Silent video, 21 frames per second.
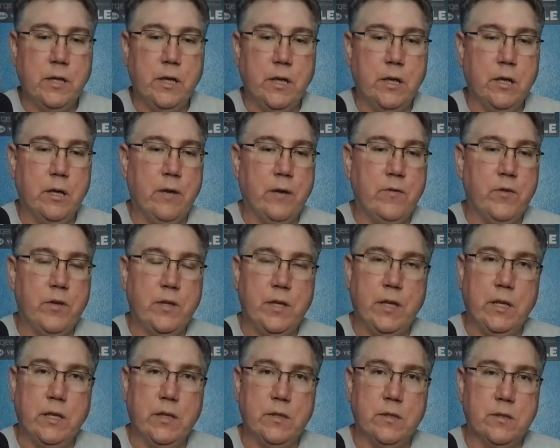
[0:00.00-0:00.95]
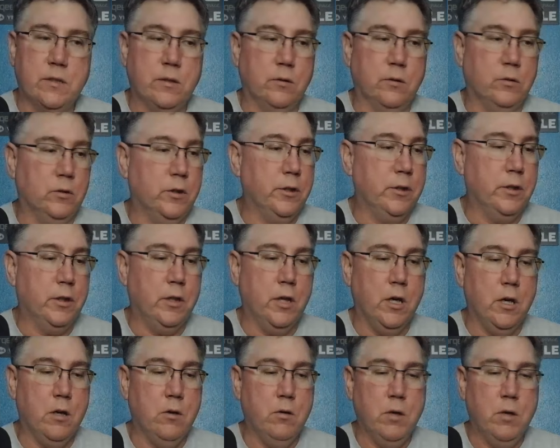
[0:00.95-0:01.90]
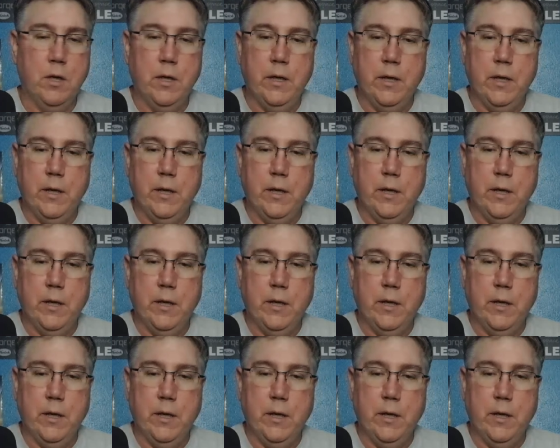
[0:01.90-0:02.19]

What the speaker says: here and everything is still good to go.